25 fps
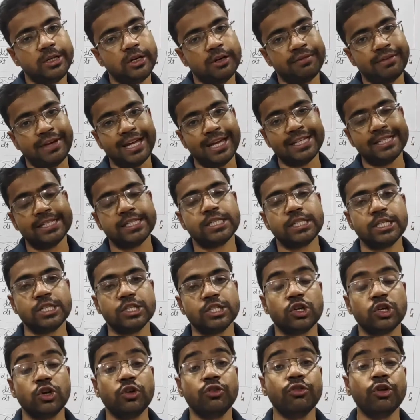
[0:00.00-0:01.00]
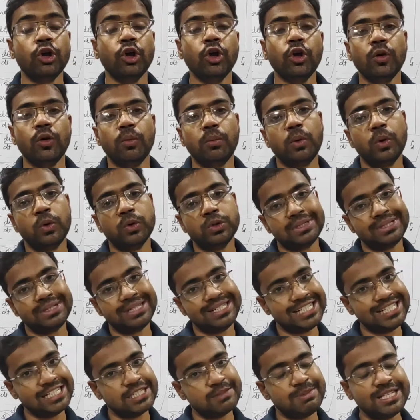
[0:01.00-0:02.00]
of existence of both
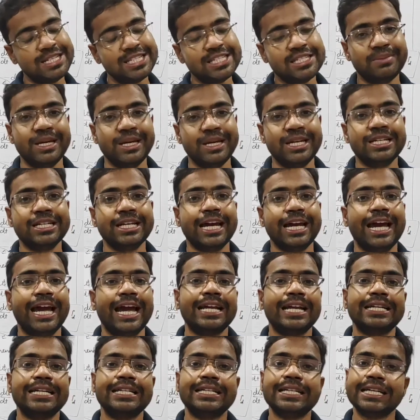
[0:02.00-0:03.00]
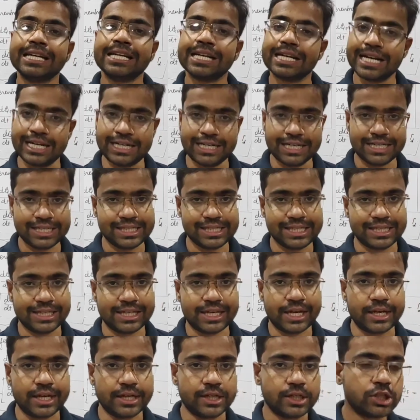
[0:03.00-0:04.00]
displacement and conduction
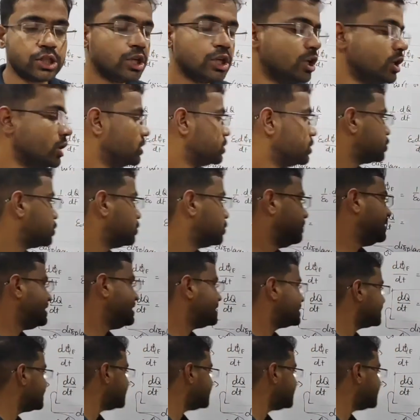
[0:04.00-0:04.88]
current. So means